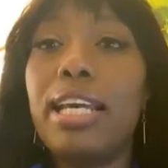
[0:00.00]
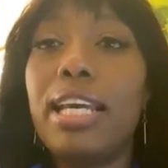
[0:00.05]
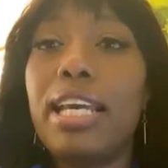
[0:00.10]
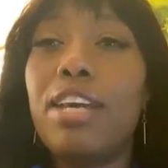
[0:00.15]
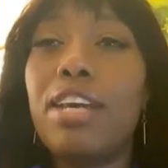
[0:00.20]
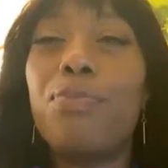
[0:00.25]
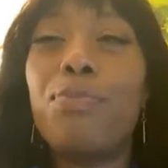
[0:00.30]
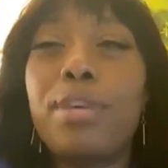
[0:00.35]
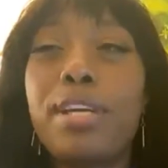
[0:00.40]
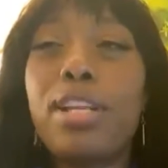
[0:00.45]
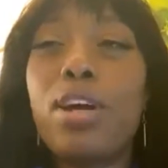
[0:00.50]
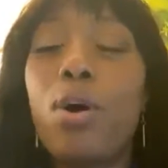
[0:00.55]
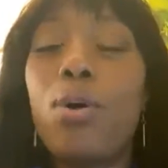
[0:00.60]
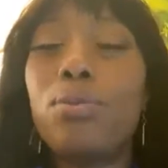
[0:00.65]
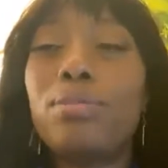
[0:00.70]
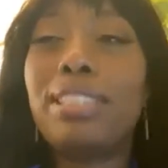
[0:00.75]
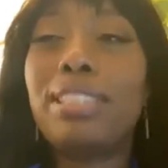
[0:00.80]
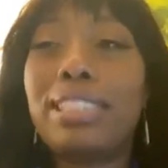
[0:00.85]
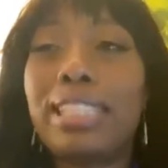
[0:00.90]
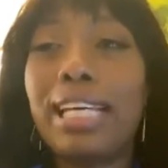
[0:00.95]
if we
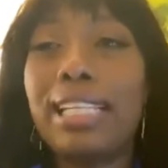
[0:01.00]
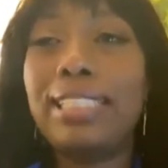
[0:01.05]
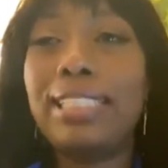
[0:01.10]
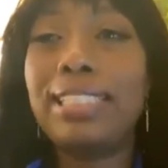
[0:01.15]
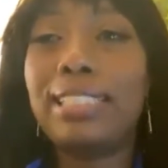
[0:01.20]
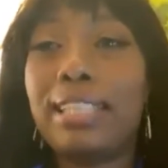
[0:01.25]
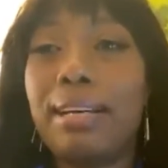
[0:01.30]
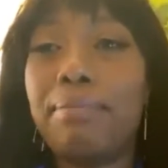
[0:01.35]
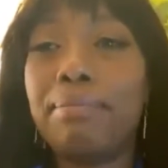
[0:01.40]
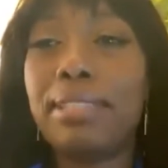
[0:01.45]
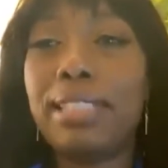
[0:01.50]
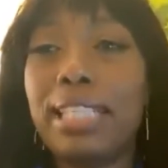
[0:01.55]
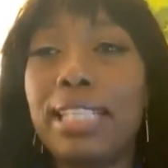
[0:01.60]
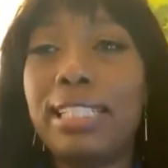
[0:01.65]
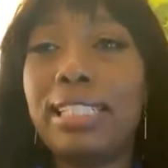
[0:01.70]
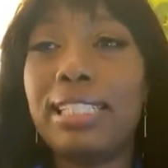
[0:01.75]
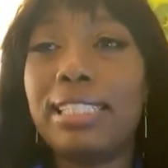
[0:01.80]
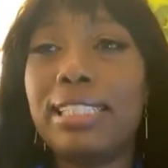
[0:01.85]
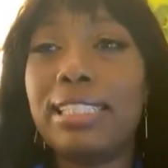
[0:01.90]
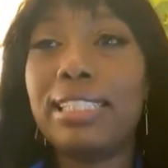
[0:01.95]
don't say
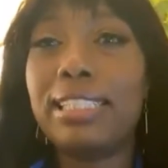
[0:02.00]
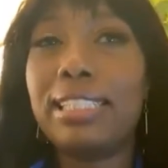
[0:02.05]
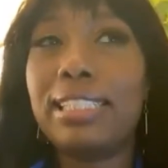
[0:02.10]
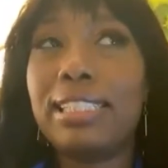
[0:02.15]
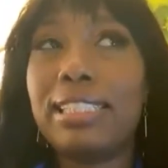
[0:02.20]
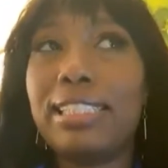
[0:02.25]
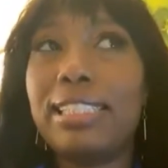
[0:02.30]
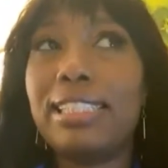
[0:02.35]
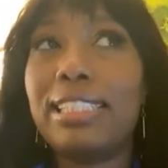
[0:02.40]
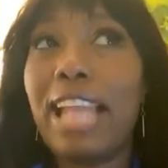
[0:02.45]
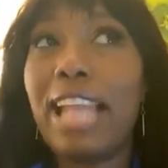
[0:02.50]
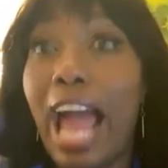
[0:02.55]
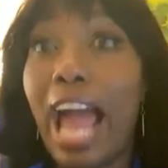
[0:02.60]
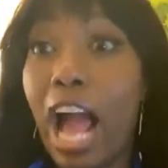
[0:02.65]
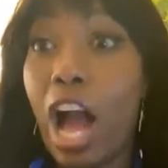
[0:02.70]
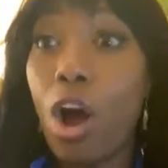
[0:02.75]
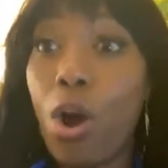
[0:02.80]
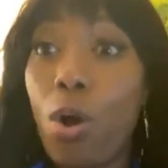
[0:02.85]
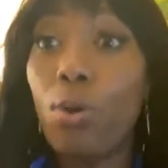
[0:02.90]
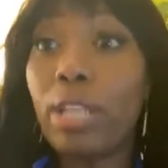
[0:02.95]
something
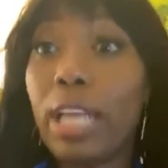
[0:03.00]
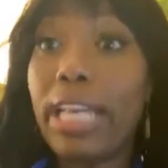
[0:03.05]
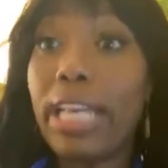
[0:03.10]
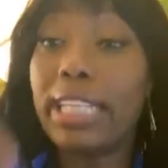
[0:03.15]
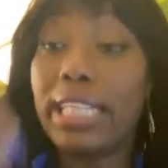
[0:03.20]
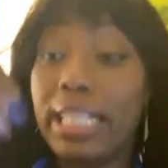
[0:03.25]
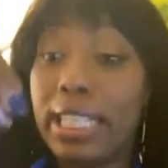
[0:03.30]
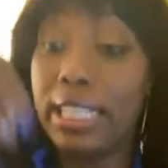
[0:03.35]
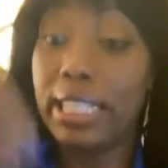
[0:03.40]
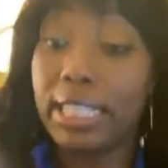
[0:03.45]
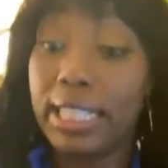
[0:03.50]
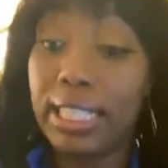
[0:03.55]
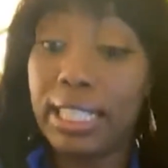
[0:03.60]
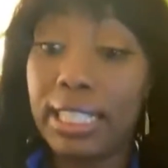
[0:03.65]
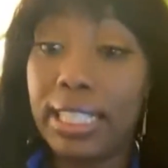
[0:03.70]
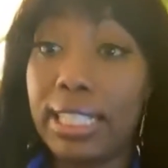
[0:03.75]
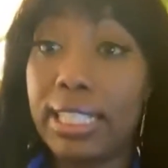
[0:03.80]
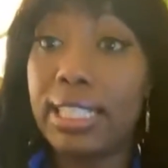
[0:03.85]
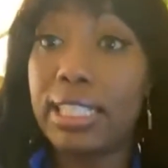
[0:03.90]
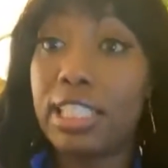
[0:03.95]
now, like in
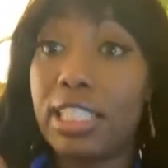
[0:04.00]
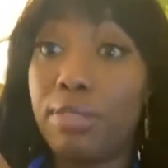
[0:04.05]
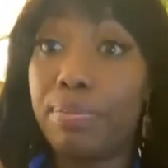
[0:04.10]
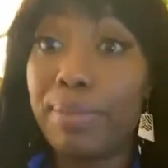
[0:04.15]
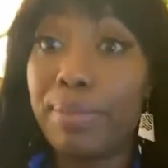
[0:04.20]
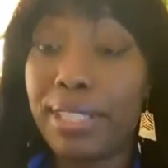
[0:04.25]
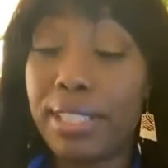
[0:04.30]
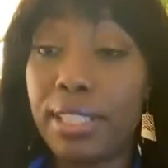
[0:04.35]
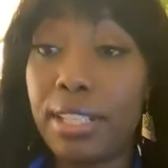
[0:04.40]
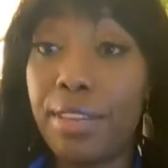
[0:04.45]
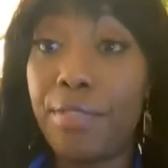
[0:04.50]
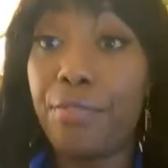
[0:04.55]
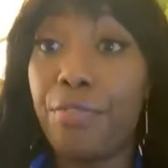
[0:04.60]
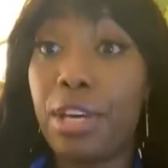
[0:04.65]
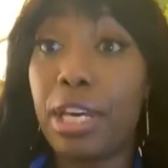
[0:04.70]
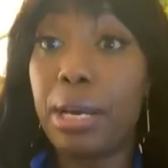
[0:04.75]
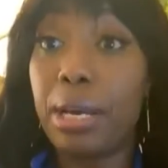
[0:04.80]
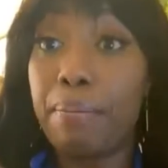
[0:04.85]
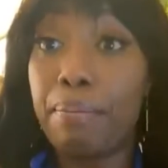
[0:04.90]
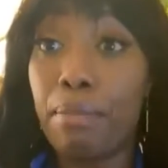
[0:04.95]
this
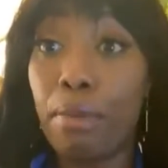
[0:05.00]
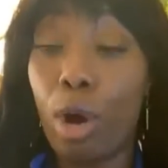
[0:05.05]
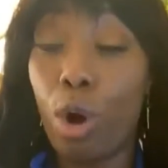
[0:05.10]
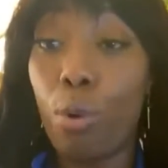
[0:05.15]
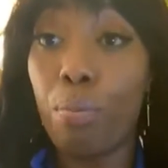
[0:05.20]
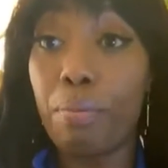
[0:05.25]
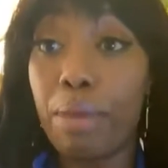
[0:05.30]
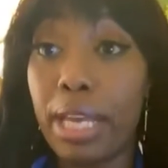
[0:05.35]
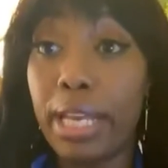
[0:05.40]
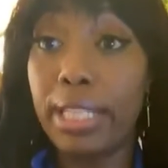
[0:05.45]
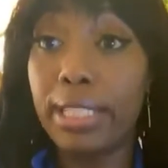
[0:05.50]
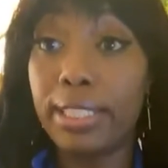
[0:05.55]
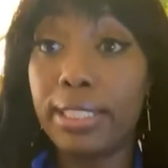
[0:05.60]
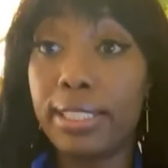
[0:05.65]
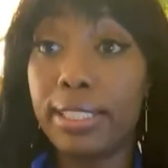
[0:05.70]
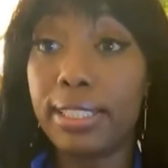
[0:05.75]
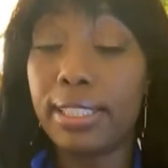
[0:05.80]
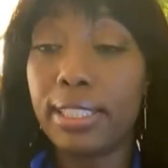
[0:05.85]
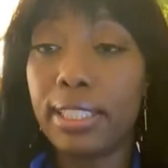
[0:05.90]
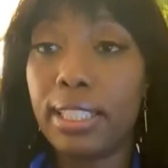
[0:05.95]
specific moment,
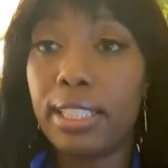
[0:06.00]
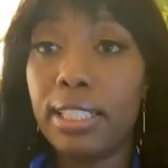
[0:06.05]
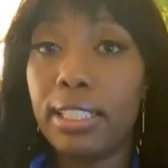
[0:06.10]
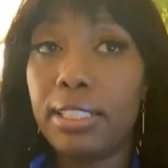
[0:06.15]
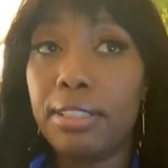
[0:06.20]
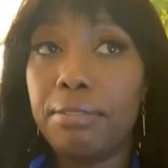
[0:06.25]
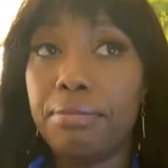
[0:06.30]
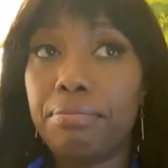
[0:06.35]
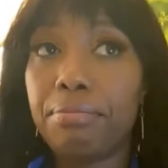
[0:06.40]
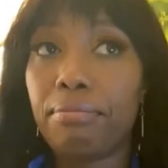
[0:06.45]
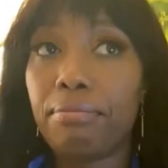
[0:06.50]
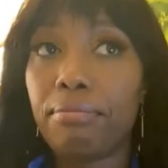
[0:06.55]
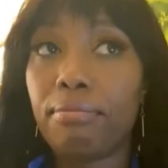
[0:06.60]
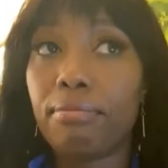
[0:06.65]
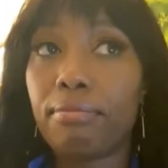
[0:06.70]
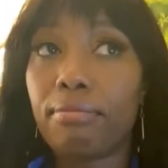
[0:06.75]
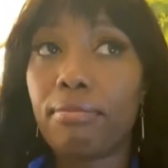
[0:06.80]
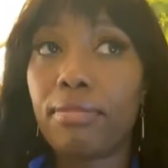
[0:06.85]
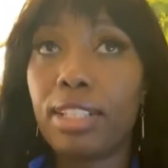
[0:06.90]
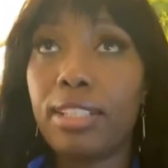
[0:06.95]

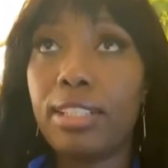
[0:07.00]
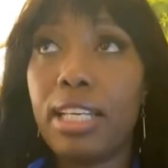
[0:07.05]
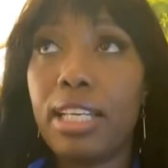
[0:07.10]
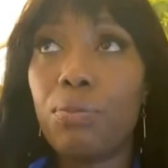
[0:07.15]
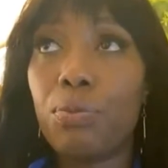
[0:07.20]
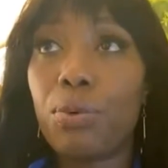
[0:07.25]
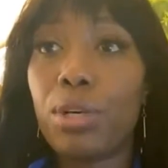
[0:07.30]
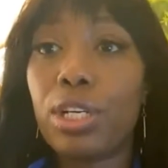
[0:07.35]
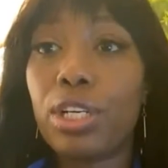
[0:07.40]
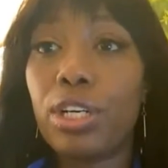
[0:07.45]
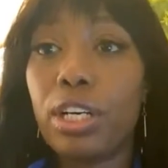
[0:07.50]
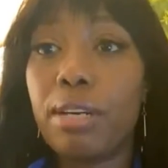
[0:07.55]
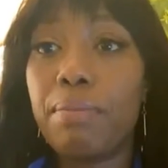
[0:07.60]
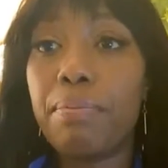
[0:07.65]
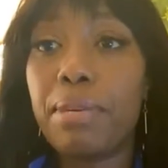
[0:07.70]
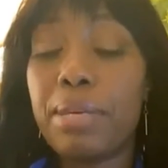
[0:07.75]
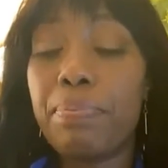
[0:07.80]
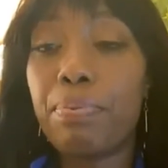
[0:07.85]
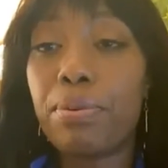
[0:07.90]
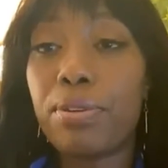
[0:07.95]
then we're going to
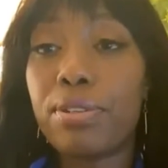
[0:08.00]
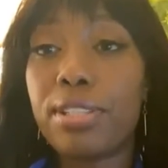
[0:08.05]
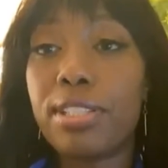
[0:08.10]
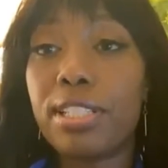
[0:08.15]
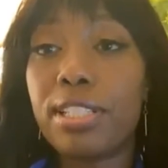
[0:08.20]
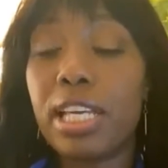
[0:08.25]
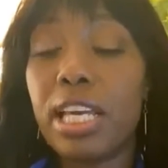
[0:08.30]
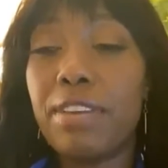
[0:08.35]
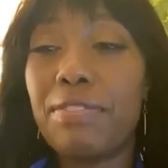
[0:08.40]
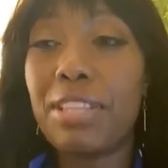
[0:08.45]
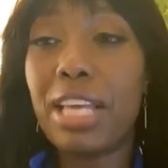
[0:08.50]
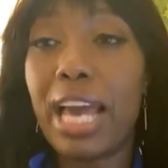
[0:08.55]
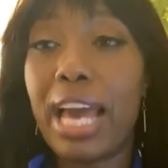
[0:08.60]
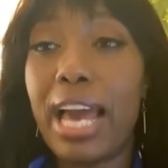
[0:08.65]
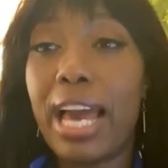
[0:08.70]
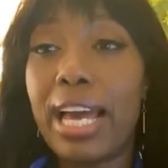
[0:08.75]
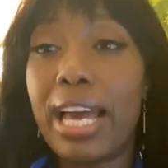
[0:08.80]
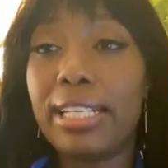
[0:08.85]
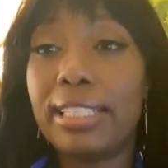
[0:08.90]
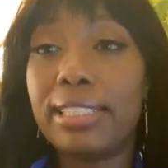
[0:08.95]
be perceived
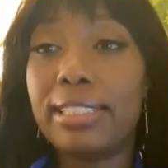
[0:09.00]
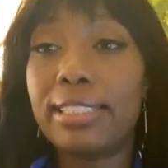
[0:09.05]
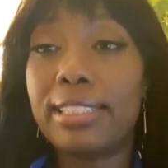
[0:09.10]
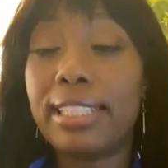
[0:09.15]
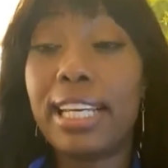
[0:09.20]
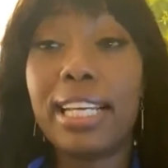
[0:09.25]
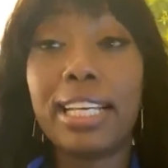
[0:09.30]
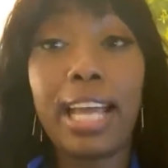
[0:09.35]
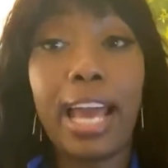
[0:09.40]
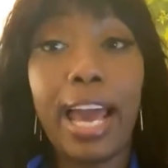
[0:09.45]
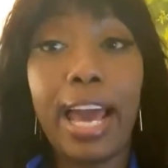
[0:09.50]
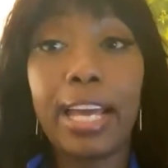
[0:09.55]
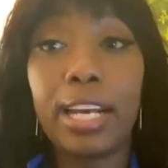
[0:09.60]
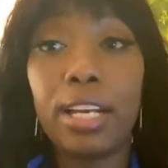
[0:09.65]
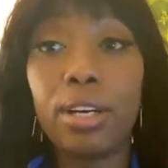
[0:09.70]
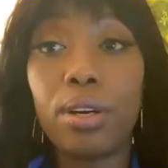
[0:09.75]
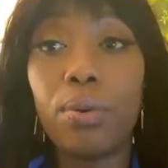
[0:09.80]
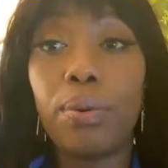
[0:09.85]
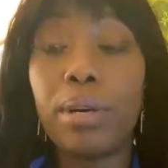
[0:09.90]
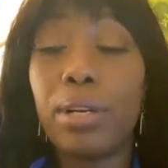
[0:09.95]
as
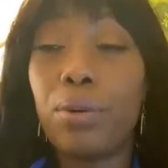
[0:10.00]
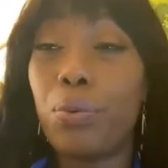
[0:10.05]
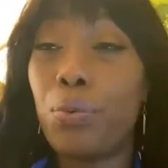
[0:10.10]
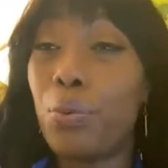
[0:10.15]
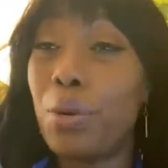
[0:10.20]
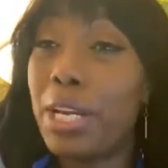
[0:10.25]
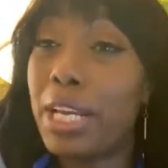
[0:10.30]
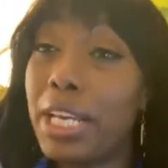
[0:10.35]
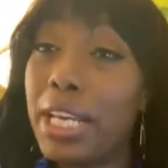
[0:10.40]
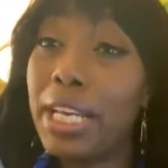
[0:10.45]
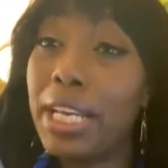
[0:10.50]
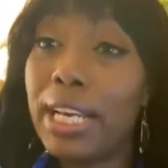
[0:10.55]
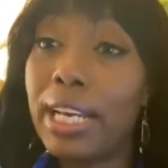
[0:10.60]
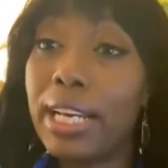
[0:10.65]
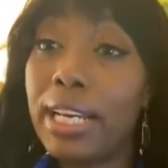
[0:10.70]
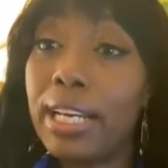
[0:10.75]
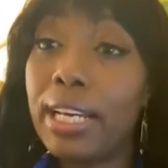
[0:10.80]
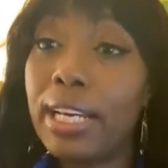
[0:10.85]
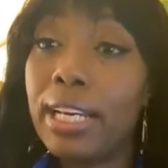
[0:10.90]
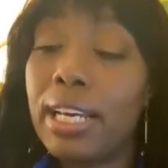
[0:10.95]
inadequate, weak.
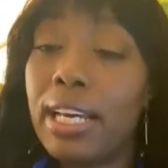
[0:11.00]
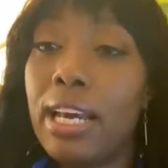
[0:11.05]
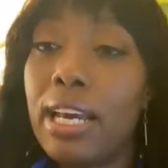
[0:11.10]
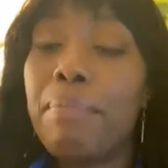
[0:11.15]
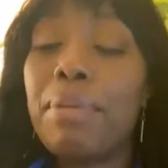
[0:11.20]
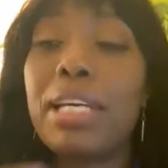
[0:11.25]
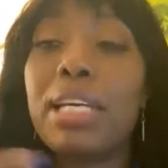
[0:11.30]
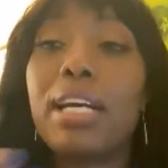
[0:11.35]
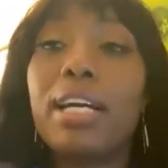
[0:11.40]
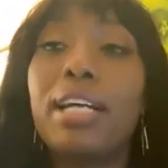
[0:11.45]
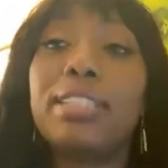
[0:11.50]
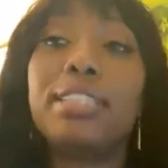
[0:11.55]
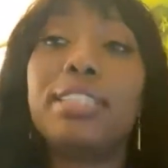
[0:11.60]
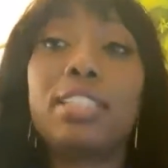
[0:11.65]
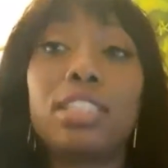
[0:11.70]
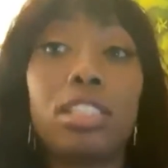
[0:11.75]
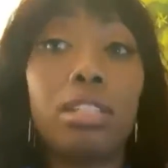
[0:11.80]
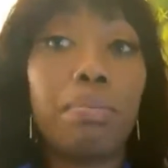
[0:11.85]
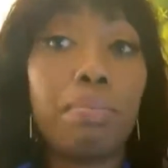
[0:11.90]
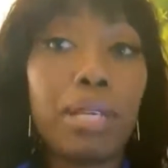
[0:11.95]

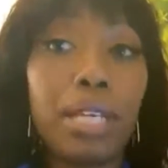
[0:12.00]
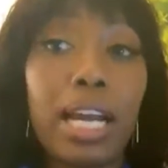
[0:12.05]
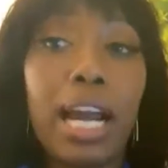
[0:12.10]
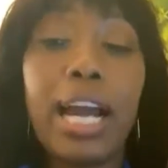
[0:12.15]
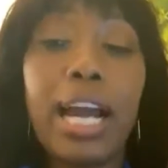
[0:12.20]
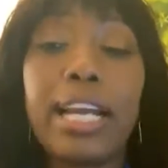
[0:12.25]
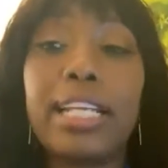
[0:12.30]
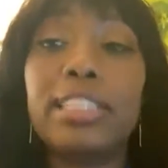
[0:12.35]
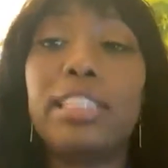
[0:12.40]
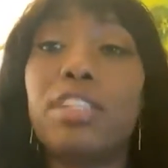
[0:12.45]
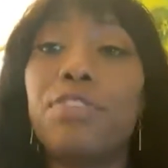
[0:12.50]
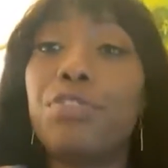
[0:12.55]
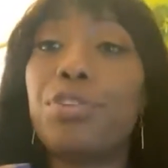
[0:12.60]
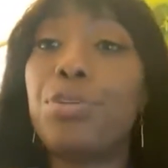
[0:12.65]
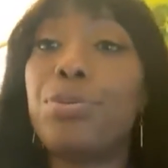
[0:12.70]
Because to be honest,